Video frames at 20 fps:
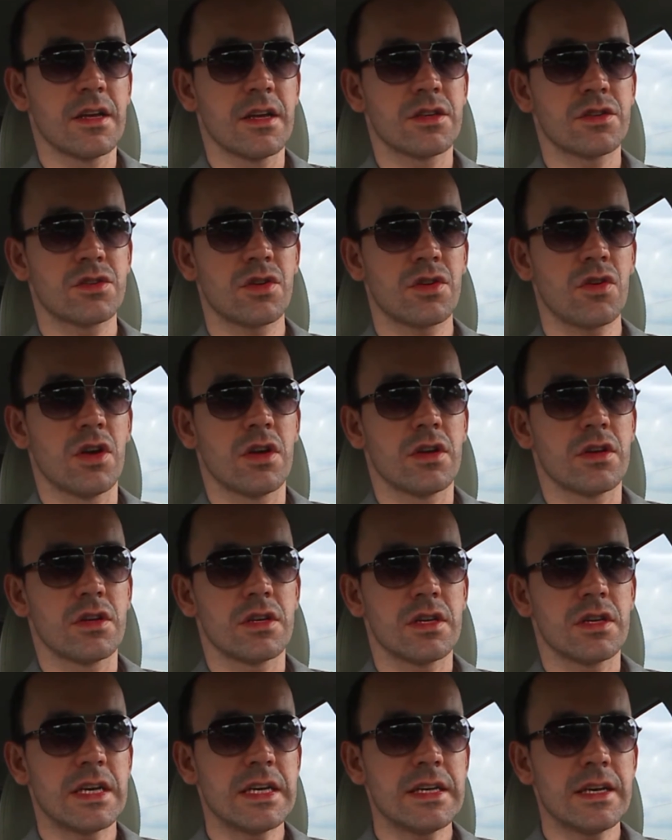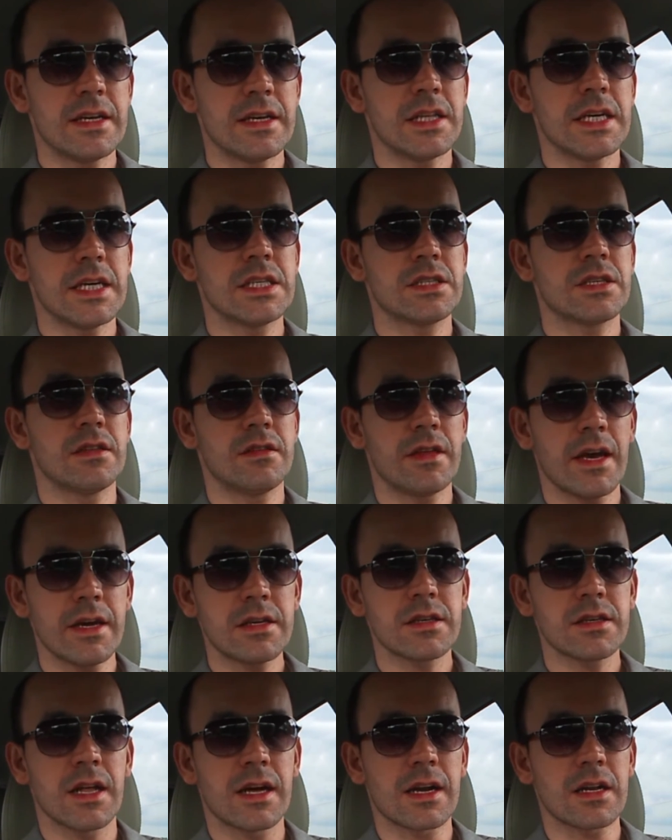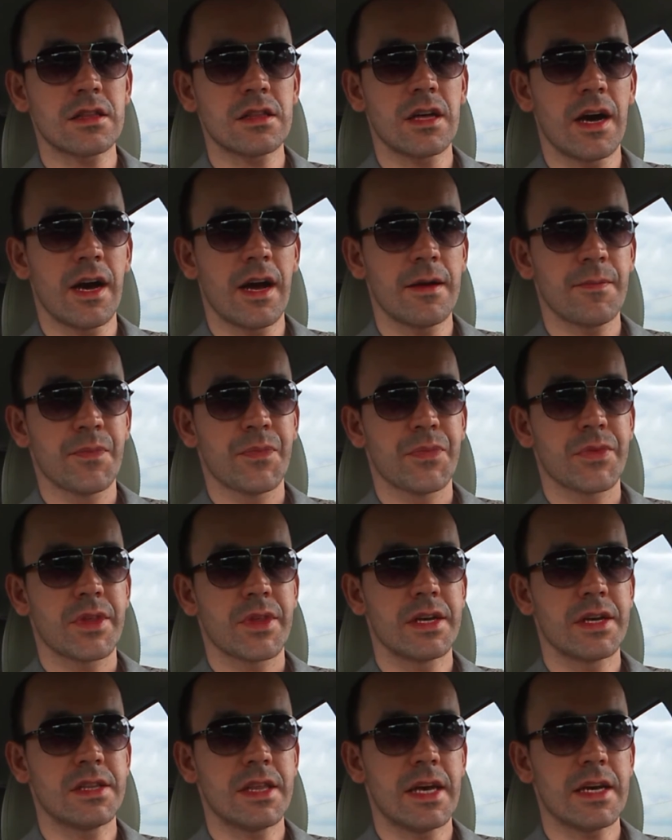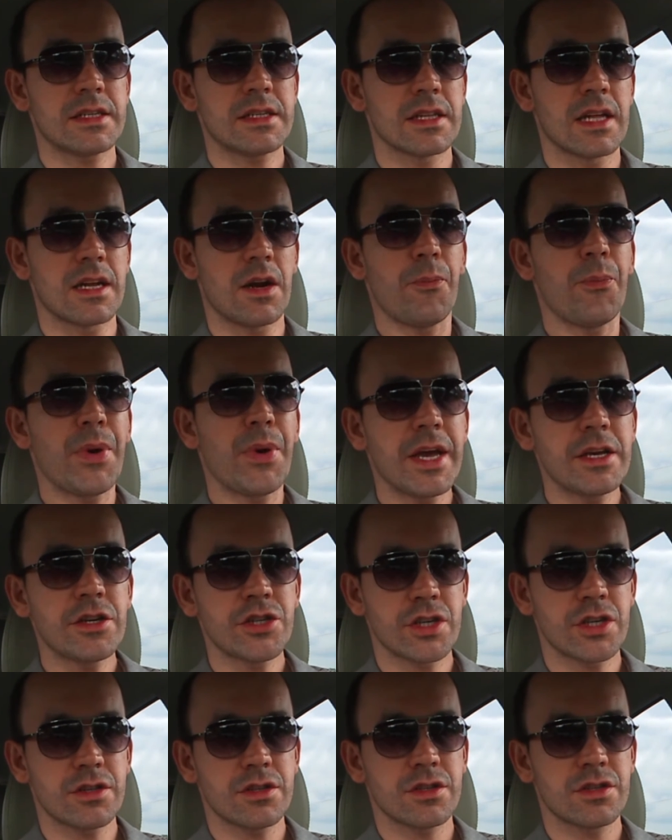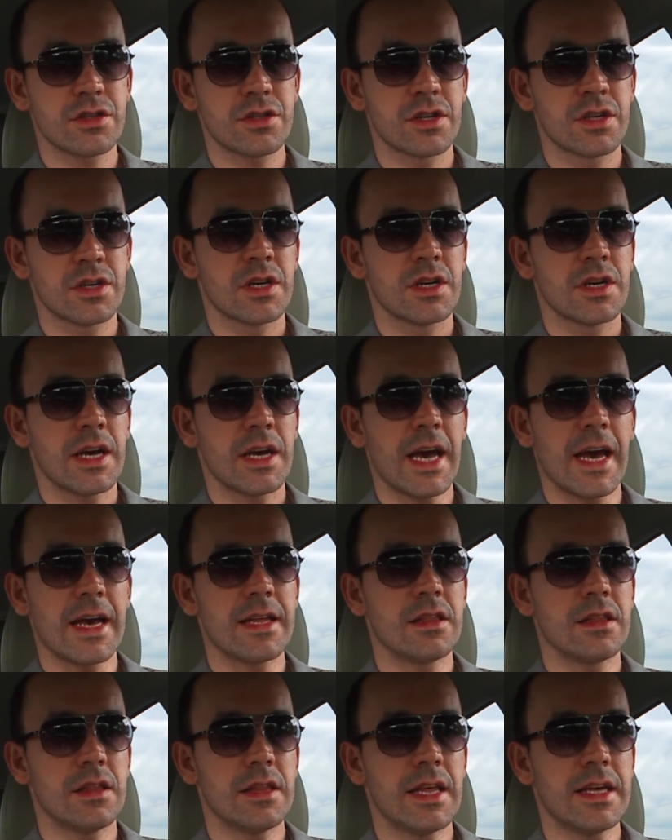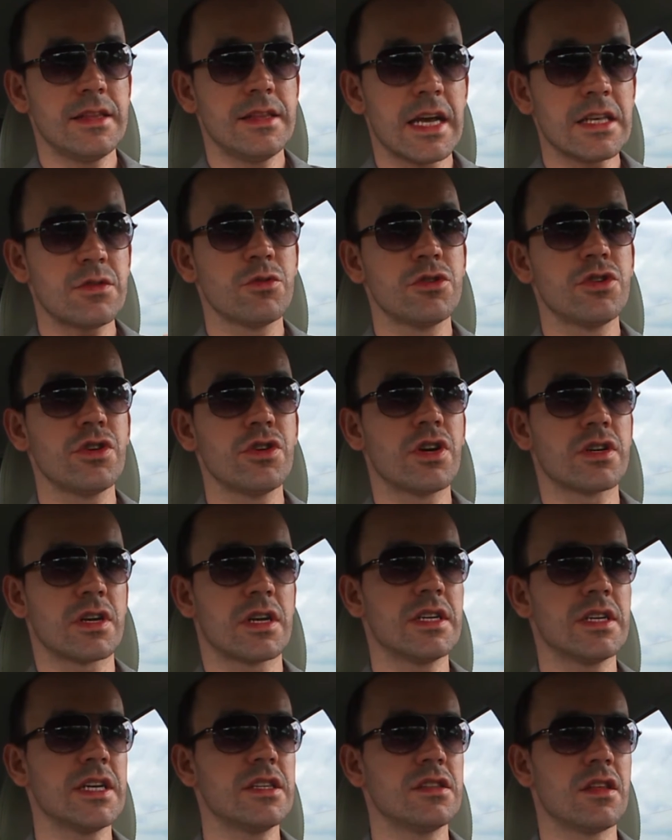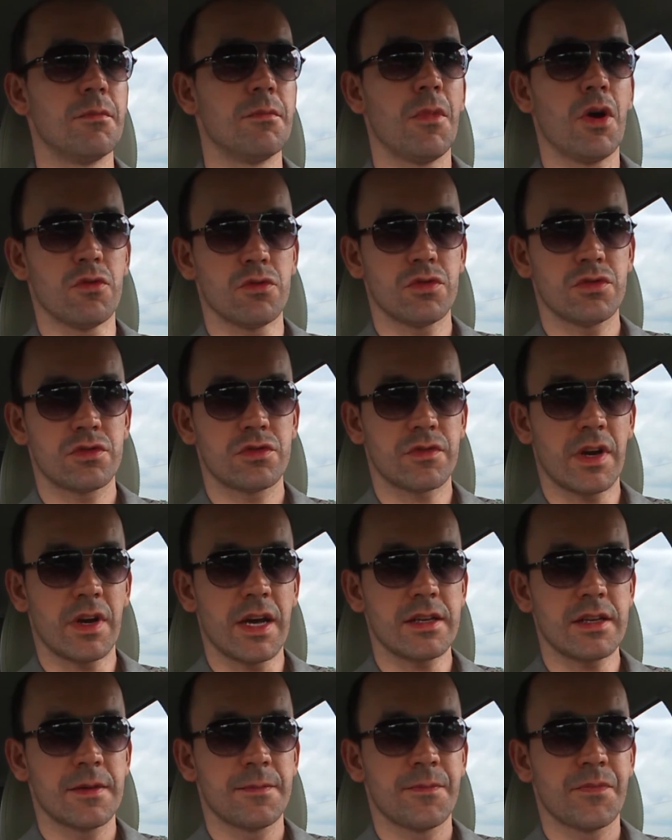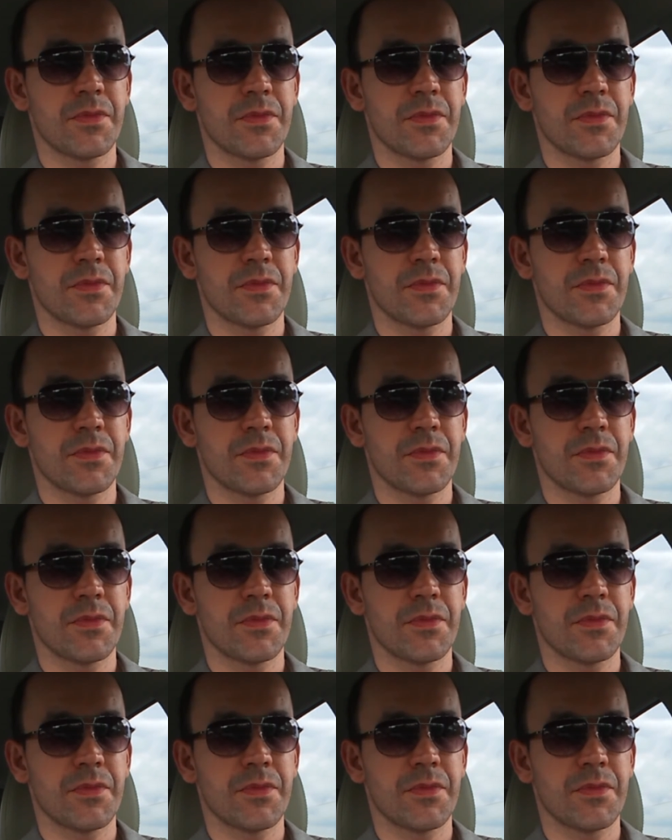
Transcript: So it takes a lot of time, it takes a lot of patience, and then that's what you're gonna need the most, right?